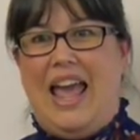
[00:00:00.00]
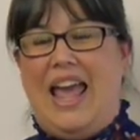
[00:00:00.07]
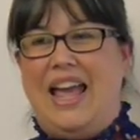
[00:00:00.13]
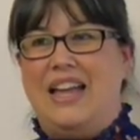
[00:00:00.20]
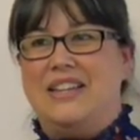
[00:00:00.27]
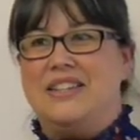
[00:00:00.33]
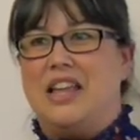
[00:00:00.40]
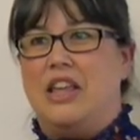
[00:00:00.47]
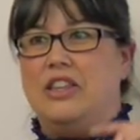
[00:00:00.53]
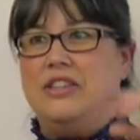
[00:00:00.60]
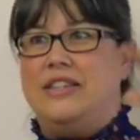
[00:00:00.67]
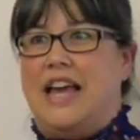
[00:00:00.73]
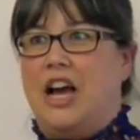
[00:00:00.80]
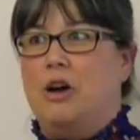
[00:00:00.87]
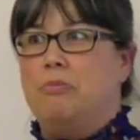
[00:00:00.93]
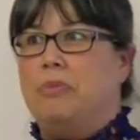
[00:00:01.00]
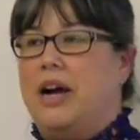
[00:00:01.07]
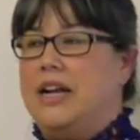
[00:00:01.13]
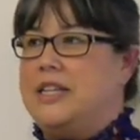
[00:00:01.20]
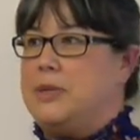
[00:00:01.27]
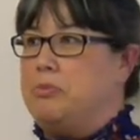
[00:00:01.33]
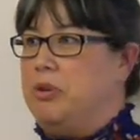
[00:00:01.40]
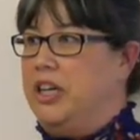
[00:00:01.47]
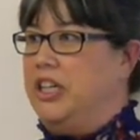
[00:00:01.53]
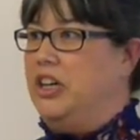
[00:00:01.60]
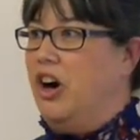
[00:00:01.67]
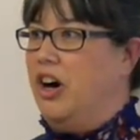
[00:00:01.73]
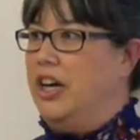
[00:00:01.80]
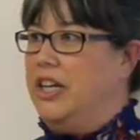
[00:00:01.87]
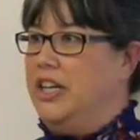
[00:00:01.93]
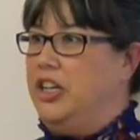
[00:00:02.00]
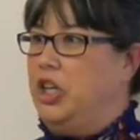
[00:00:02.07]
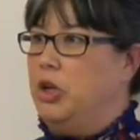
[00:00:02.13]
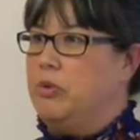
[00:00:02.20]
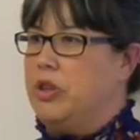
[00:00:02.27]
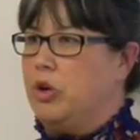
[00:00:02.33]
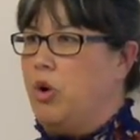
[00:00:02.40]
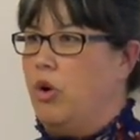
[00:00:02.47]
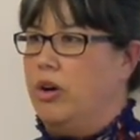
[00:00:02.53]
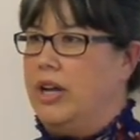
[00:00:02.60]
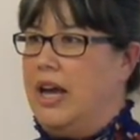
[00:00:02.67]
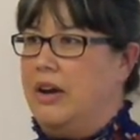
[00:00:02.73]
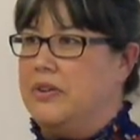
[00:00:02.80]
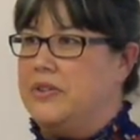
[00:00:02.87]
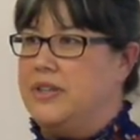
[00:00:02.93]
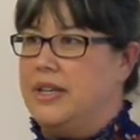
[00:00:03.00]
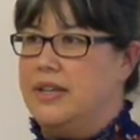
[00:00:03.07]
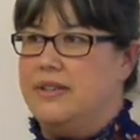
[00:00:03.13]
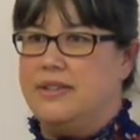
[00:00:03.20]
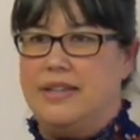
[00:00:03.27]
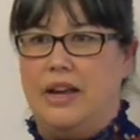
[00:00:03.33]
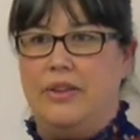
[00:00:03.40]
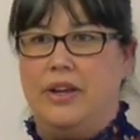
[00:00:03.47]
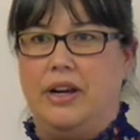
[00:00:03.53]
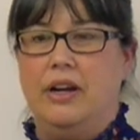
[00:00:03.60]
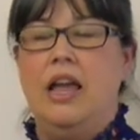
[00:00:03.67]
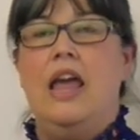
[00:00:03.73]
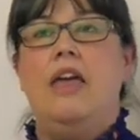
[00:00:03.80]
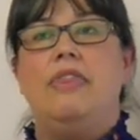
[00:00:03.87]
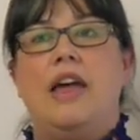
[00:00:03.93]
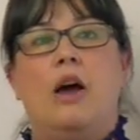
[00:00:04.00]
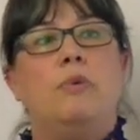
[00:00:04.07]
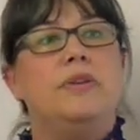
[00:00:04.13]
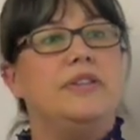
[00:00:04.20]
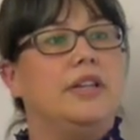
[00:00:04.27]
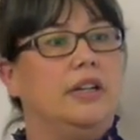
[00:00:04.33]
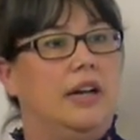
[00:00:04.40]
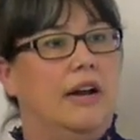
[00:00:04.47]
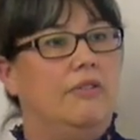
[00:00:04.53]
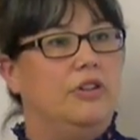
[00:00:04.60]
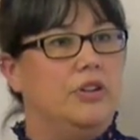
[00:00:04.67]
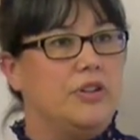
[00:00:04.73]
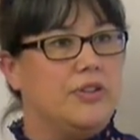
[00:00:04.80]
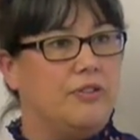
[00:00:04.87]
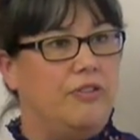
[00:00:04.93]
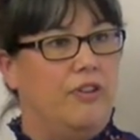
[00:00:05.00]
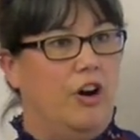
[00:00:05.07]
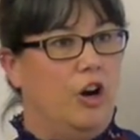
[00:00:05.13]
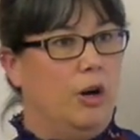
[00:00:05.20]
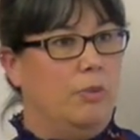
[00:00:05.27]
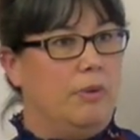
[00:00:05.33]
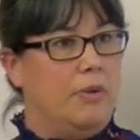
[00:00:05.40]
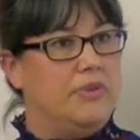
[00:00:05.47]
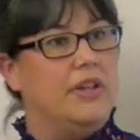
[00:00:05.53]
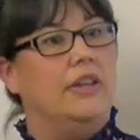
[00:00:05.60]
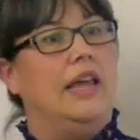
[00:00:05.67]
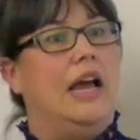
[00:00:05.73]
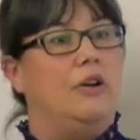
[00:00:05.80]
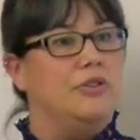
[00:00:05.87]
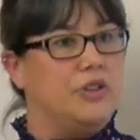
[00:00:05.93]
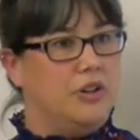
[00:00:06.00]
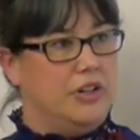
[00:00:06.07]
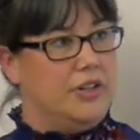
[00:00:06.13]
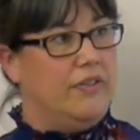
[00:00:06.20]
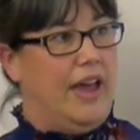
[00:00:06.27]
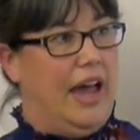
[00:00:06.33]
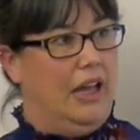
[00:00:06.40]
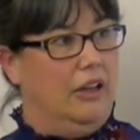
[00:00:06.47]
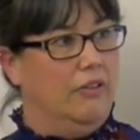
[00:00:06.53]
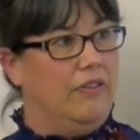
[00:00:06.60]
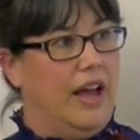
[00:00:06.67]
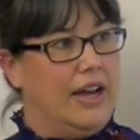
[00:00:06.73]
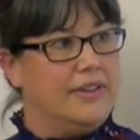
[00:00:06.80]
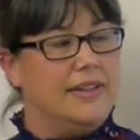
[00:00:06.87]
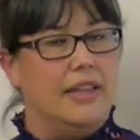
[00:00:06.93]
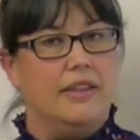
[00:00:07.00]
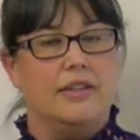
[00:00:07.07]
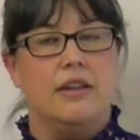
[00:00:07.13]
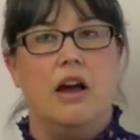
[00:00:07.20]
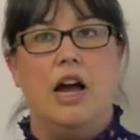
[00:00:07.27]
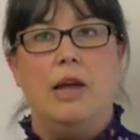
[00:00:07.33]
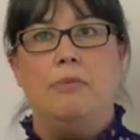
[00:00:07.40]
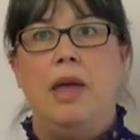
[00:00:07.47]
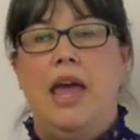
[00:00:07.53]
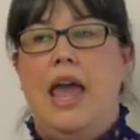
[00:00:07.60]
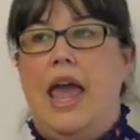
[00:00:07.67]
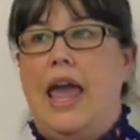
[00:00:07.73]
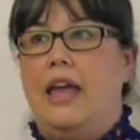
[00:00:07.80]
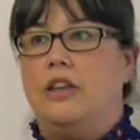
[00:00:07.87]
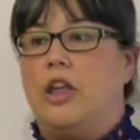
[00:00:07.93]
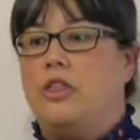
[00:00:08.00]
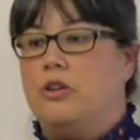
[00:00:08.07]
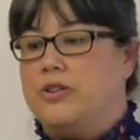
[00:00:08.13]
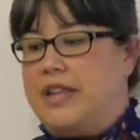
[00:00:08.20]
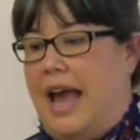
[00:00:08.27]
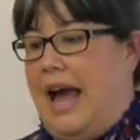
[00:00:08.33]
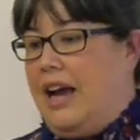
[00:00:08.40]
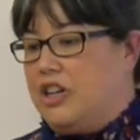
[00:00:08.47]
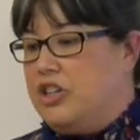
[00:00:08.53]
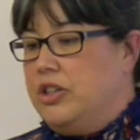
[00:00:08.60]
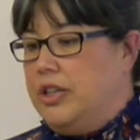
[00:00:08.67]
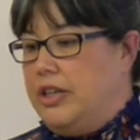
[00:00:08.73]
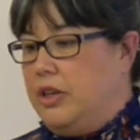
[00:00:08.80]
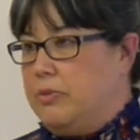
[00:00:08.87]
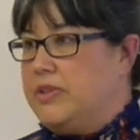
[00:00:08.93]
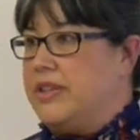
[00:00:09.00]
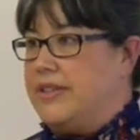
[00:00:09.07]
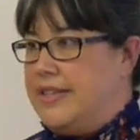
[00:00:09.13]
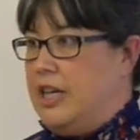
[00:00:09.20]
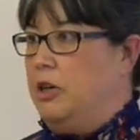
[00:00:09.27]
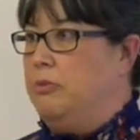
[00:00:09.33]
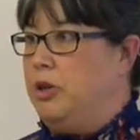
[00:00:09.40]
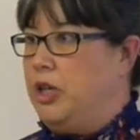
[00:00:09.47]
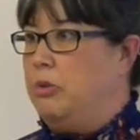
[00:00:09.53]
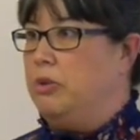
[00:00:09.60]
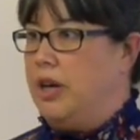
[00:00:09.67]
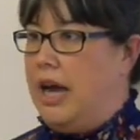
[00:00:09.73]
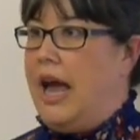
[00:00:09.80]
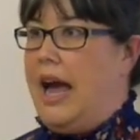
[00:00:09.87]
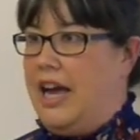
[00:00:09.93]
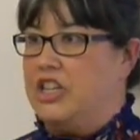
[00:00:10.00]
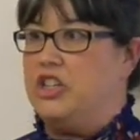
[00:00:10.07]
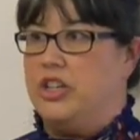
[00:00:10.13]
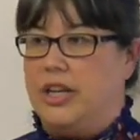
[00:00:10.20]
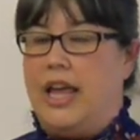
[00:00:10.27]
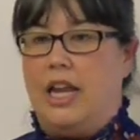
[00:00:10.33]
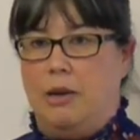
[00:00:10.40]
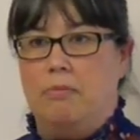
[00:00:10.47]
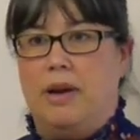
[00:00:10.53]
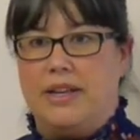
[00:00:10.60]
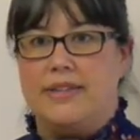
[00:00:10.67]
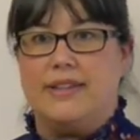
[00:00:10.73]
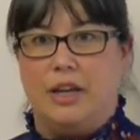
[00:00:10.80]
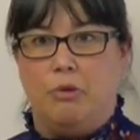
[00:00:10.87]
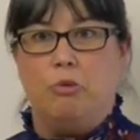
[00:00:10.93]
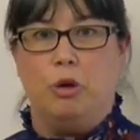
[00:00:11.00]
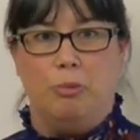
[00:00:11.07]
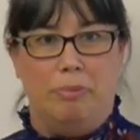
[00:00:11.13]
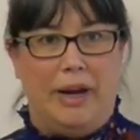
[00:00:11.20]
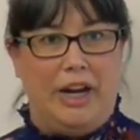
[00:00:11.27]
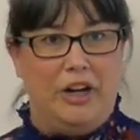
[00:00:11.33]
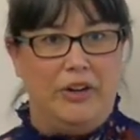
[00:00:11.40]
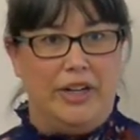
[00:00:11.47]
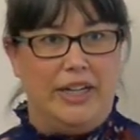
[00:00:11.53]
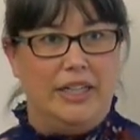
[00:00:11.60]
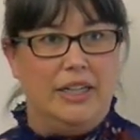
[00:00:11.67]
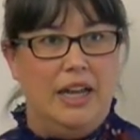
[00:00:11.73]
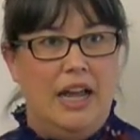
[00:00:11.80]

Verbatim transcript: And down by Spring Garden, you know where the courthouse is down there, that was the governor's farm. It was on the outskirts of Halifax at the time. And there's actually there was a ceremony where a hatchet and a musket were buried.